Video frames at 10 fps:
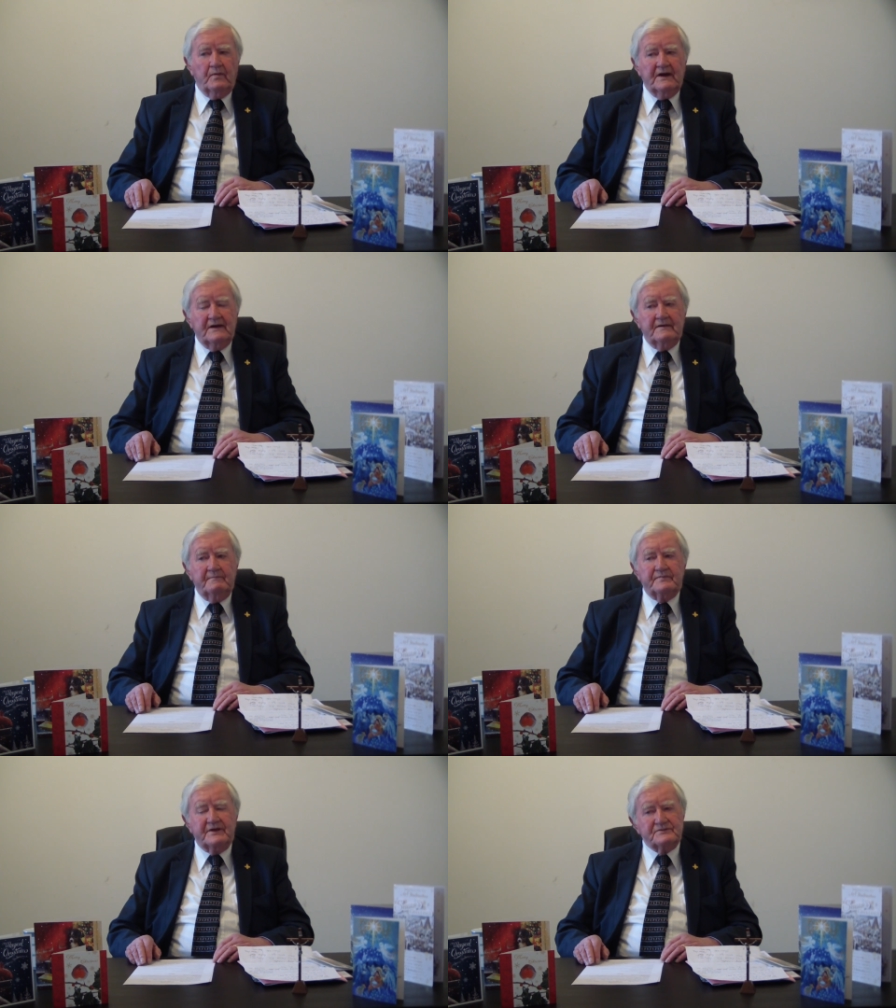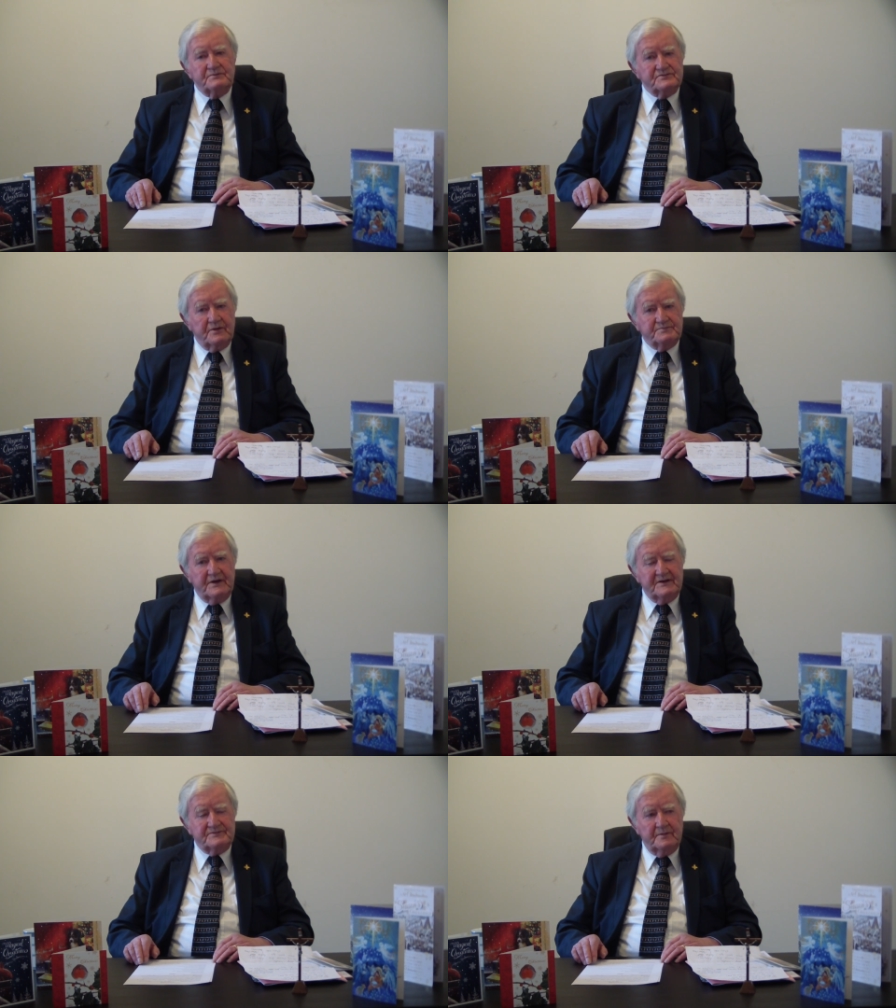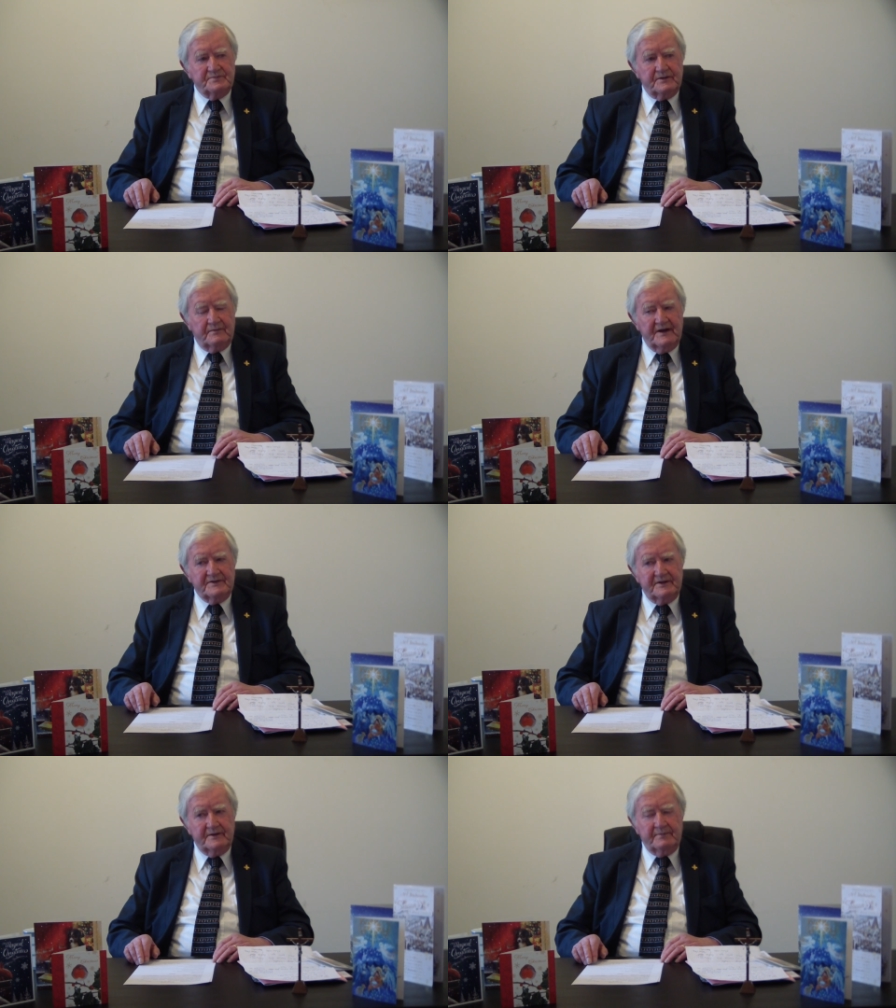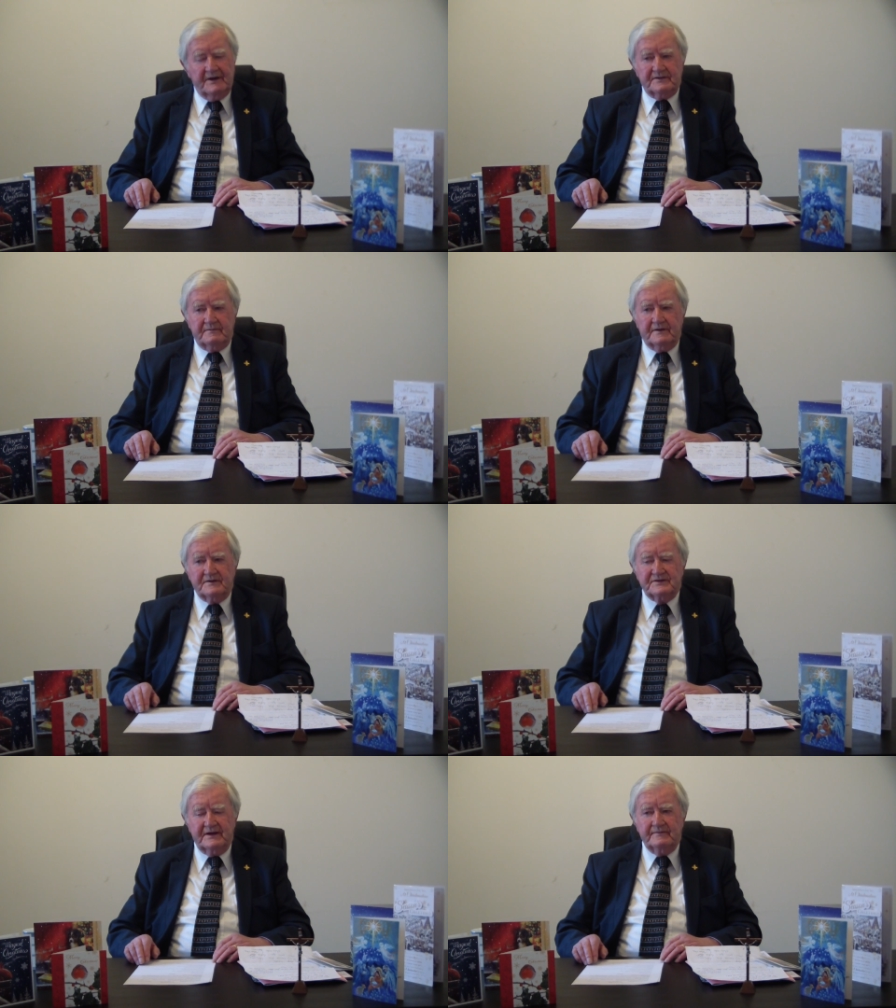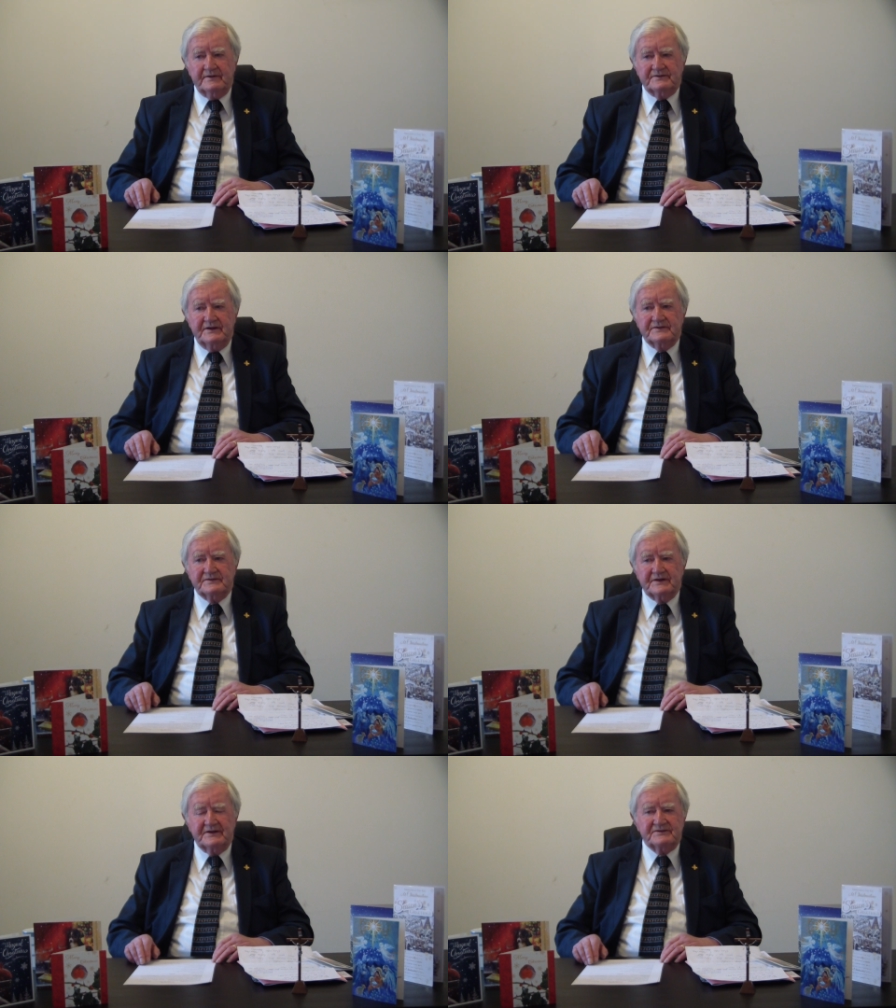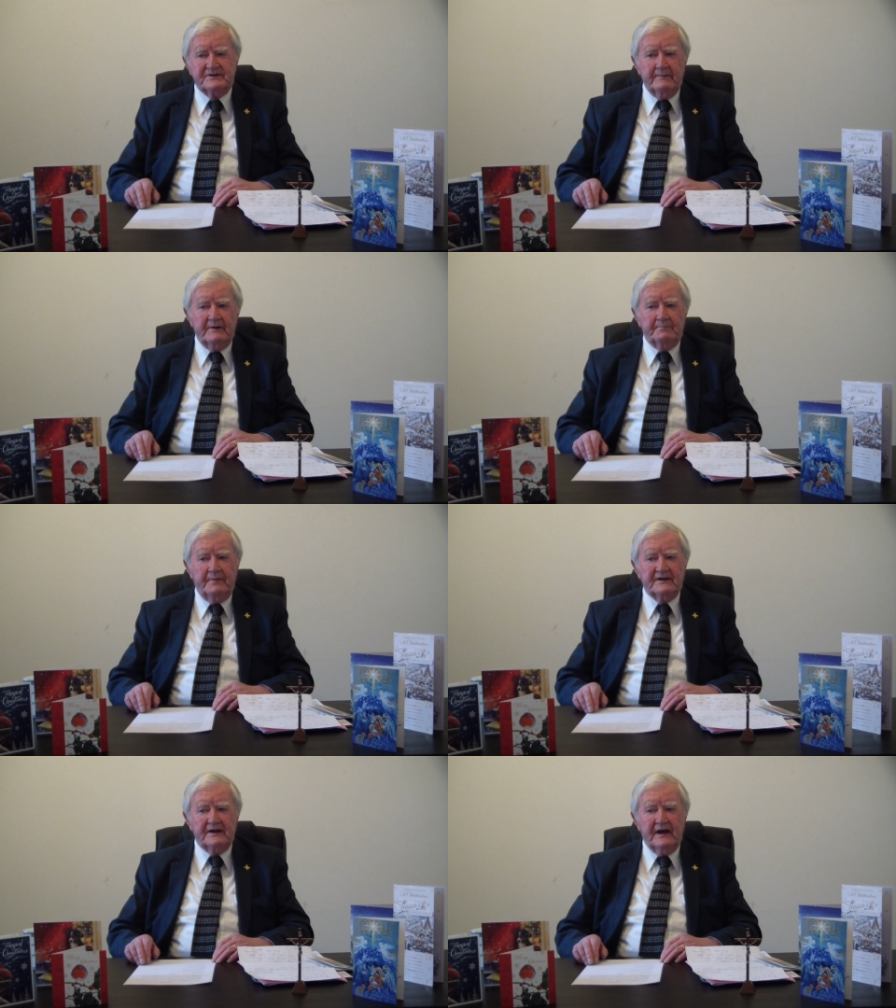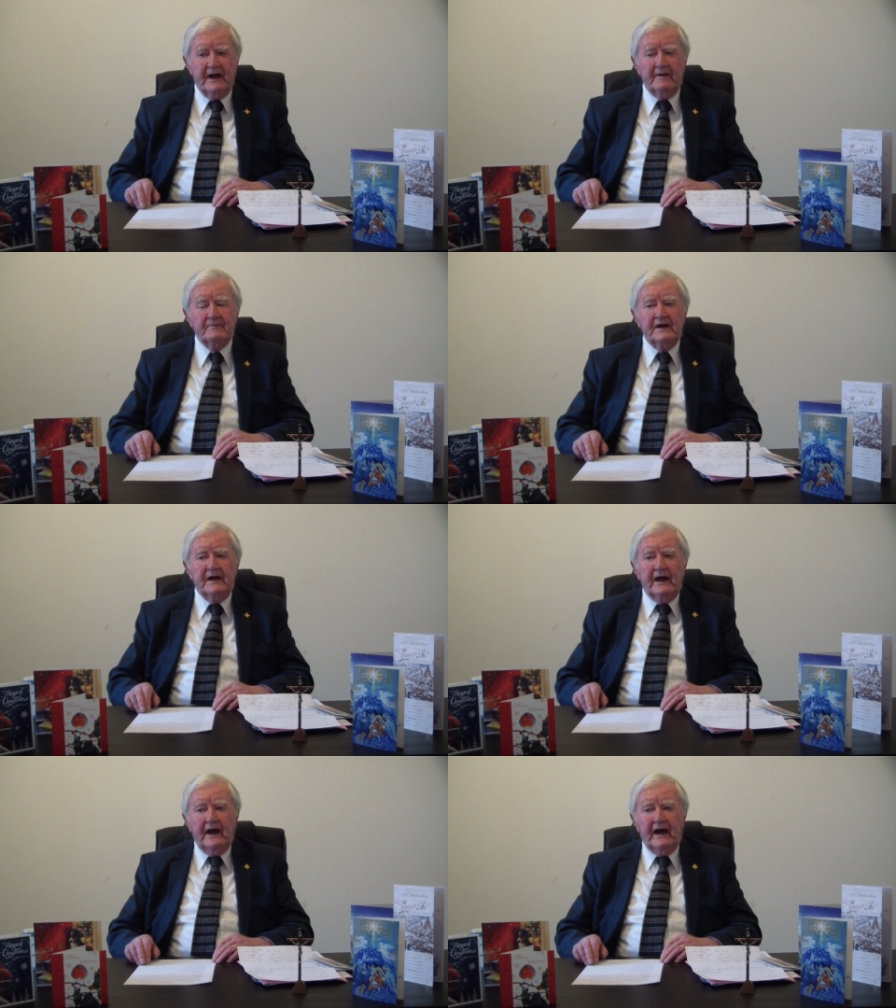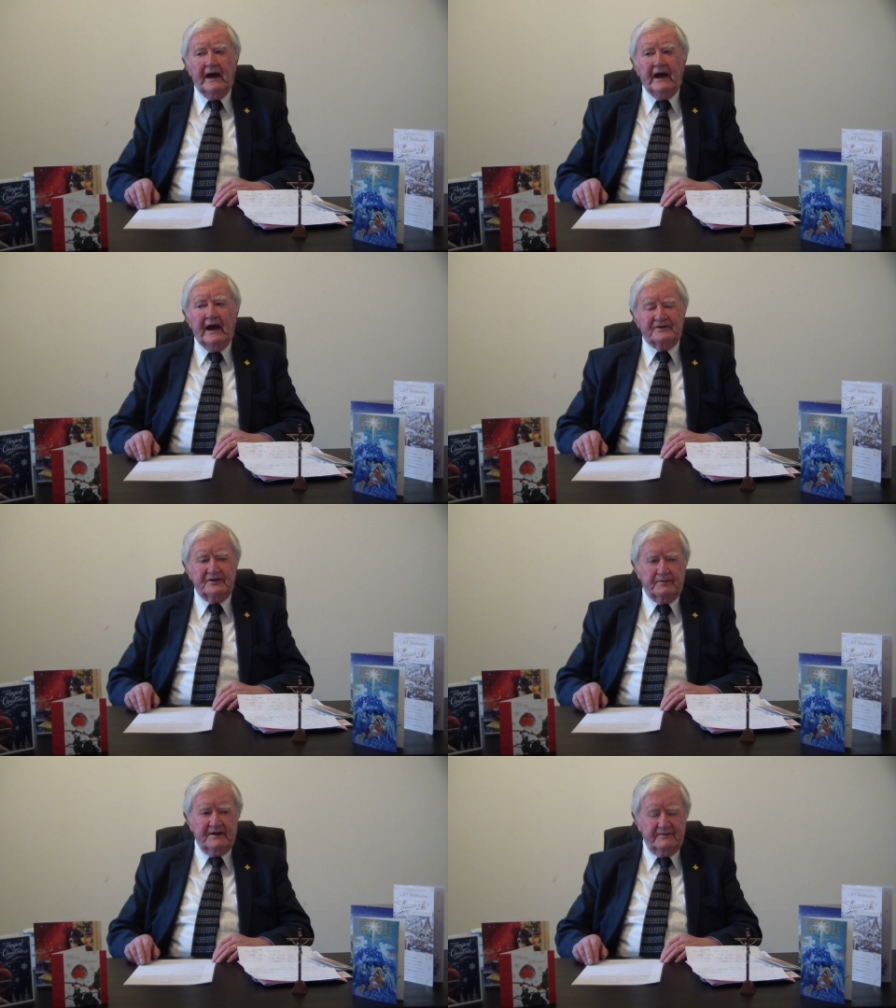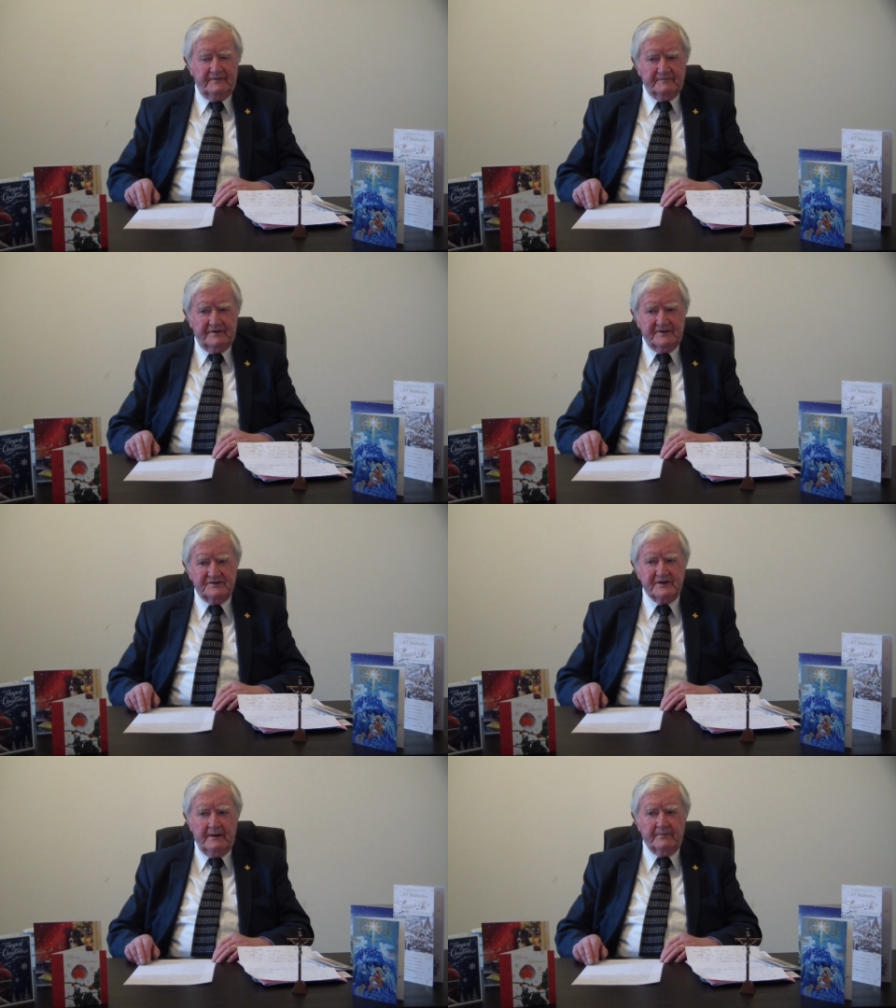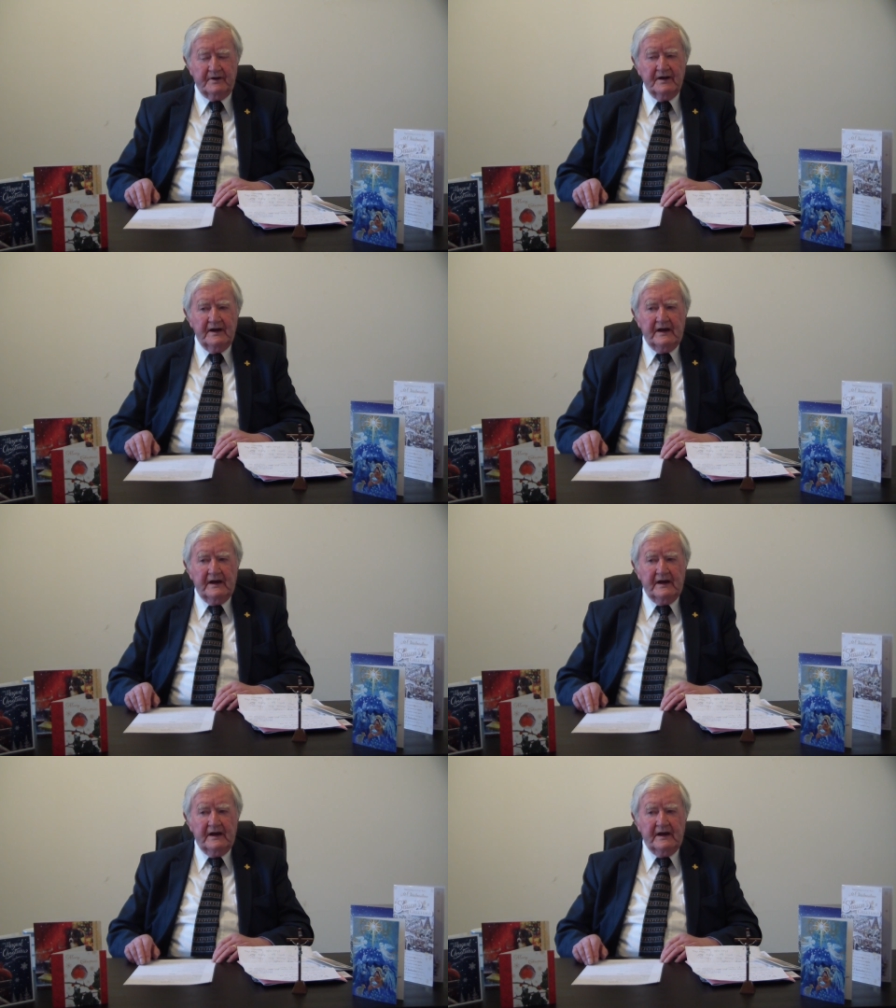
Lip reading: Well, this was subsequent to the birth of our Saviour Jesus in the stable at Bethlehem on the 25th of December,